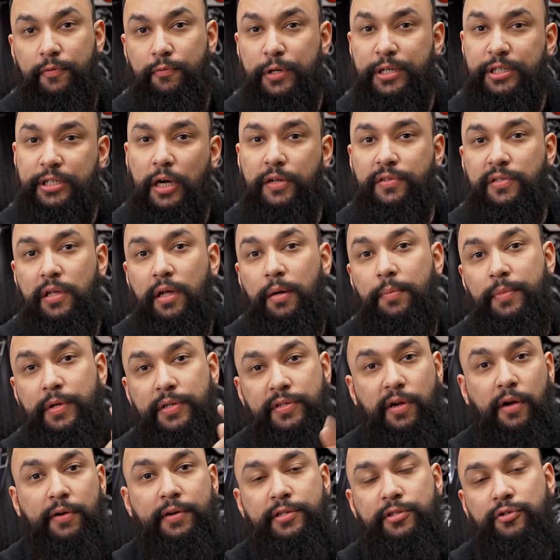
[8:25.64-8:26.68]
reach out to them. He's
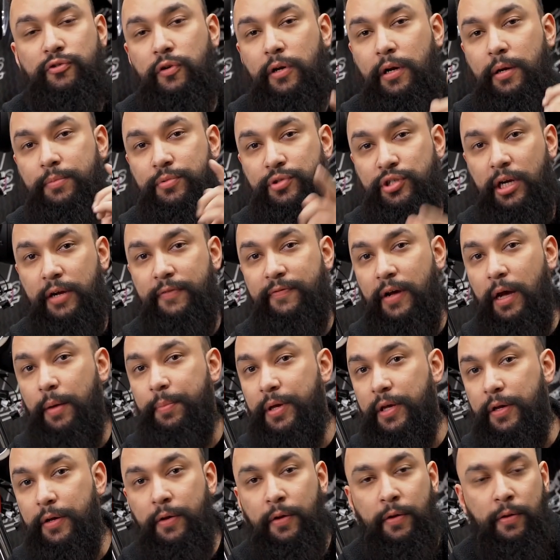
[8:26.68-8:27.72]
on Instagram, J FAB
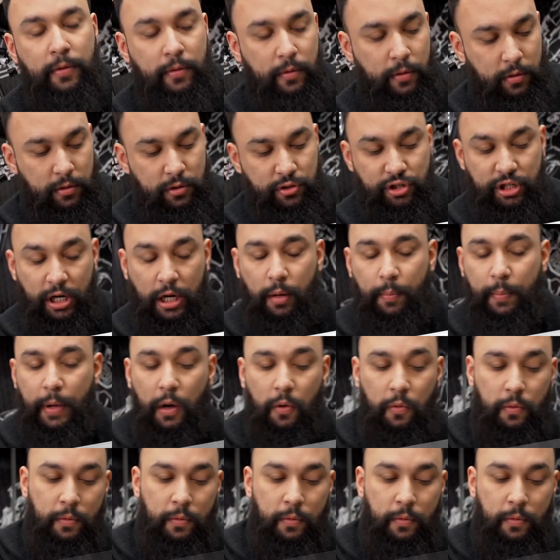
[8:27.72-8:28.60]
Incorporated. Check him out.